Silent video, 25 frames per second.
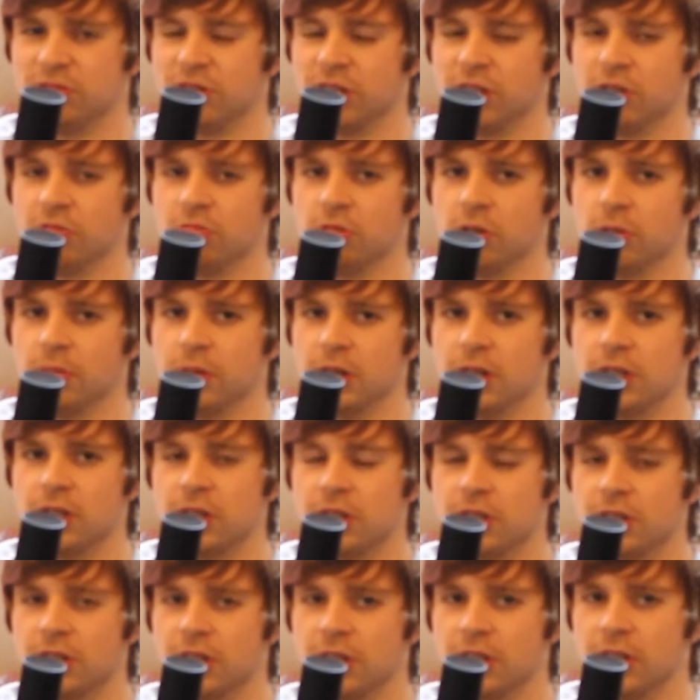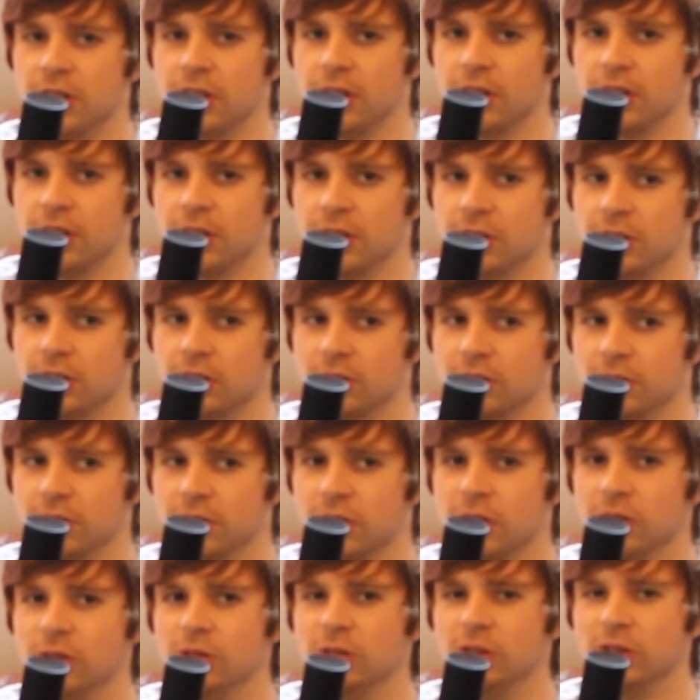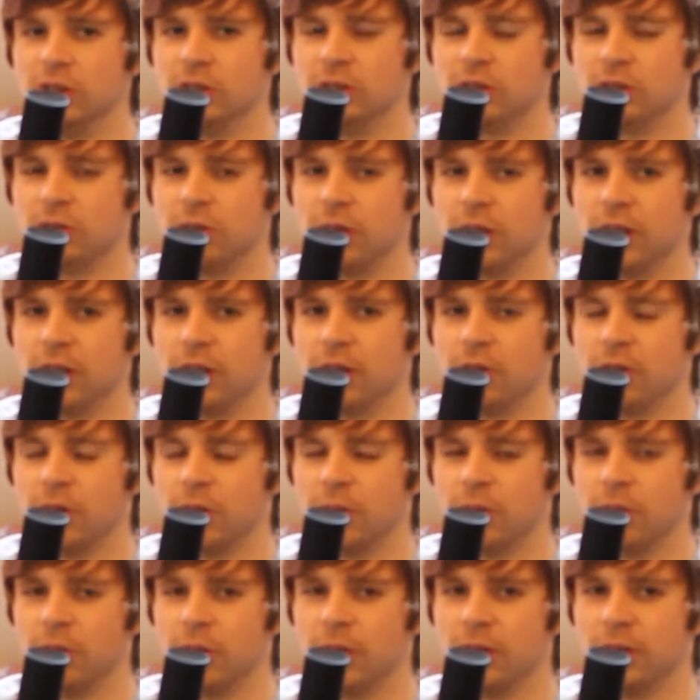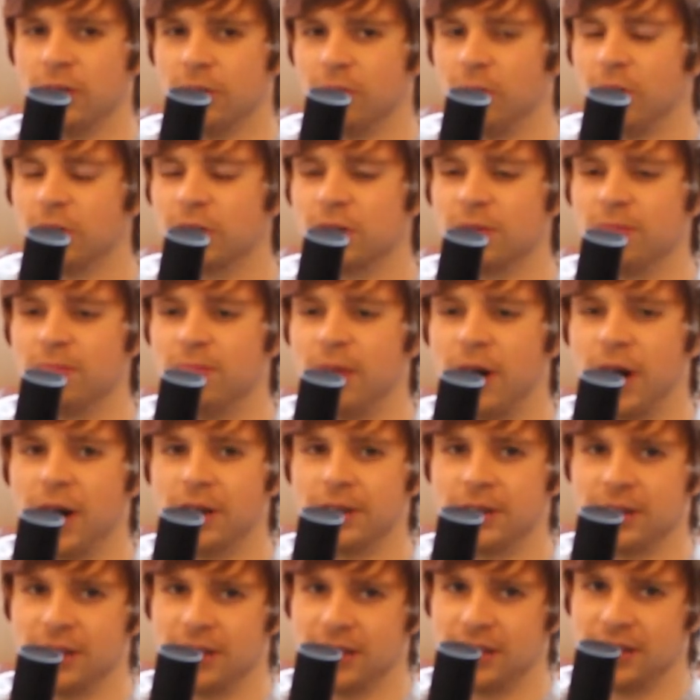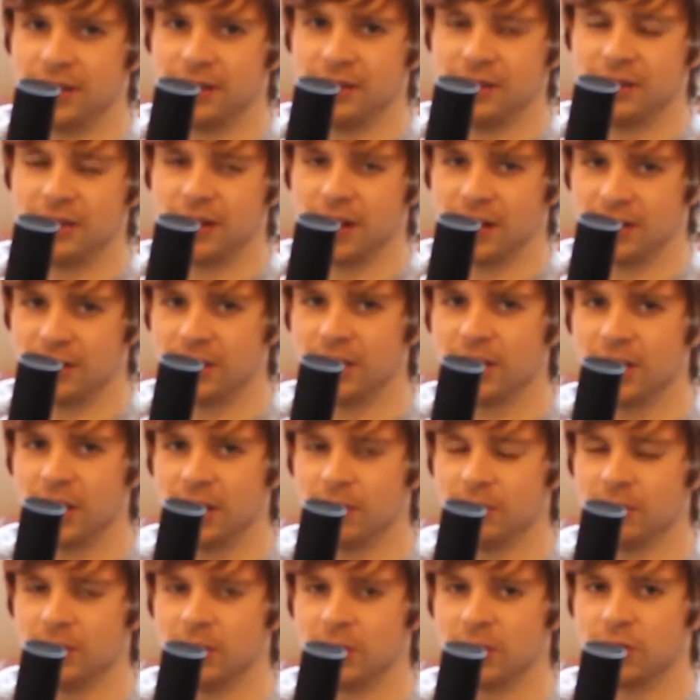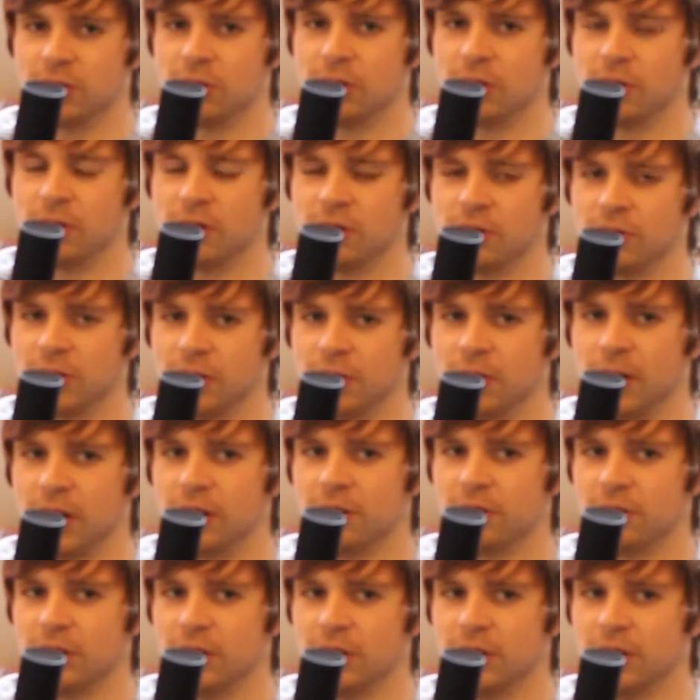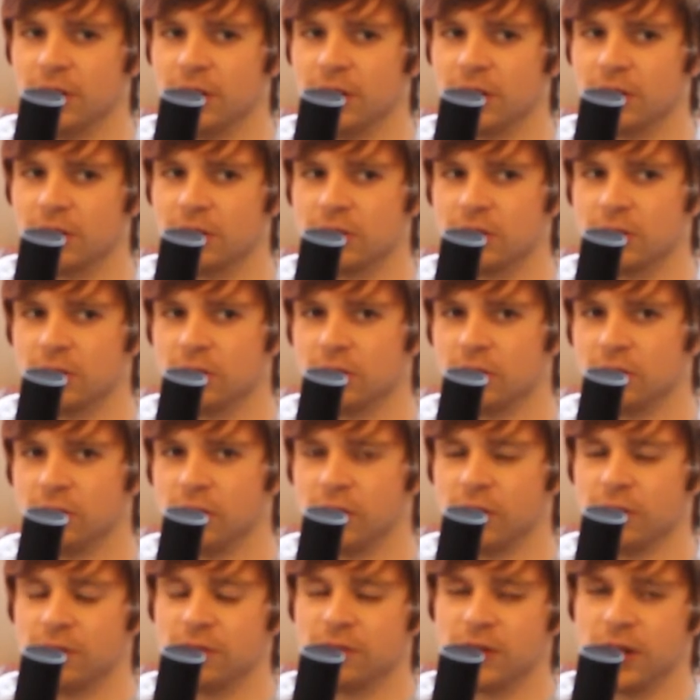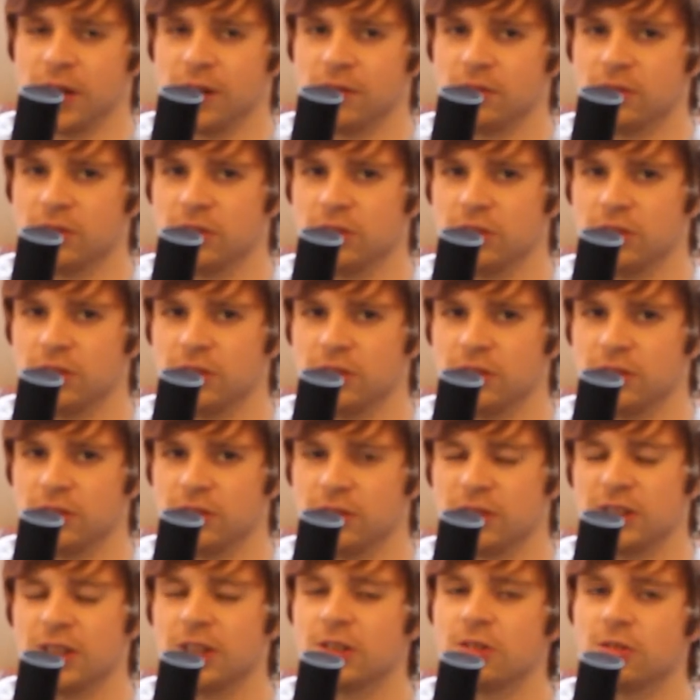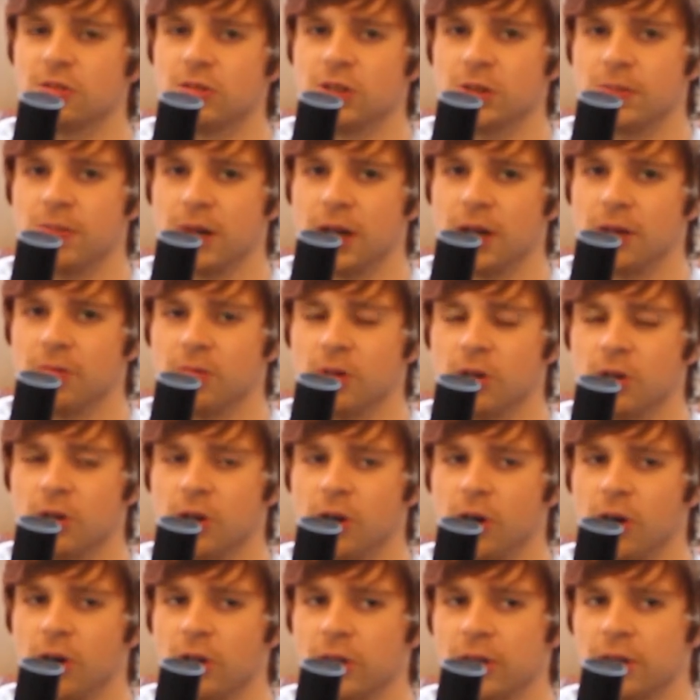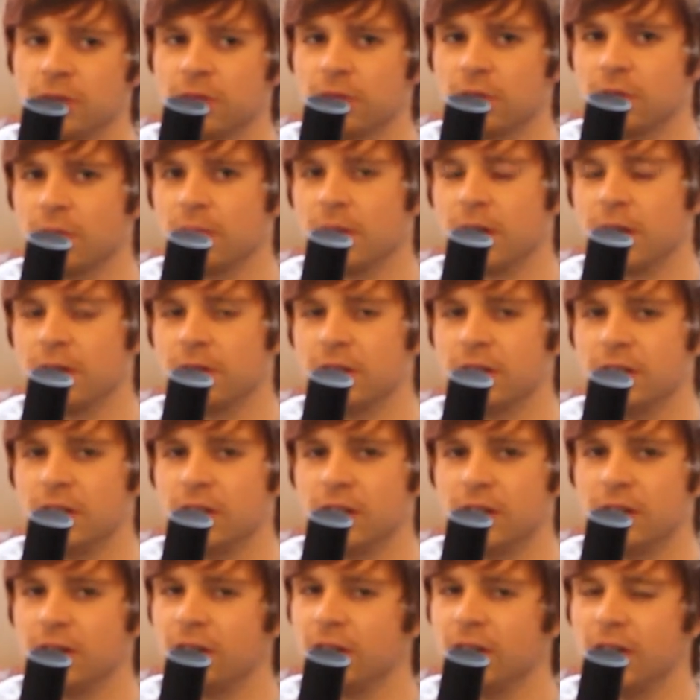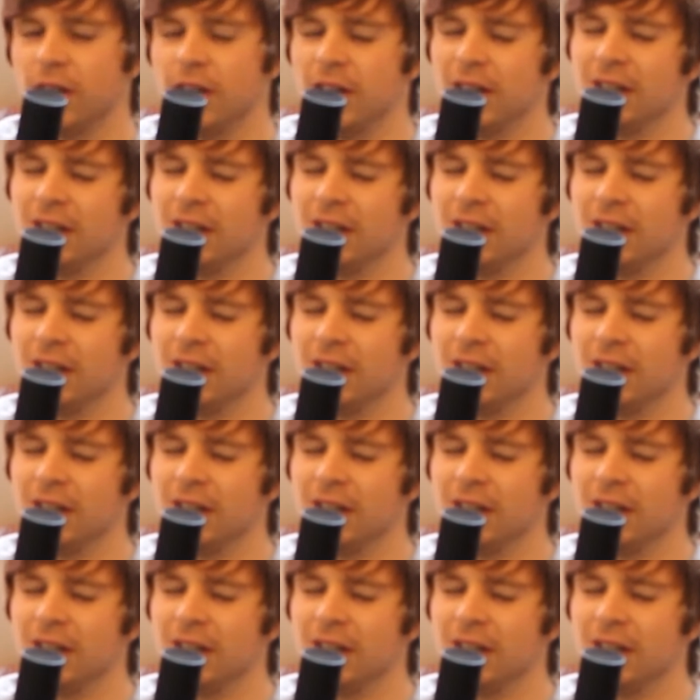rubbish. So for 220 quid it wasn't bad, and I did keep this equipment for about a year. So what, 500, 600 pound we'll call it, for about a year.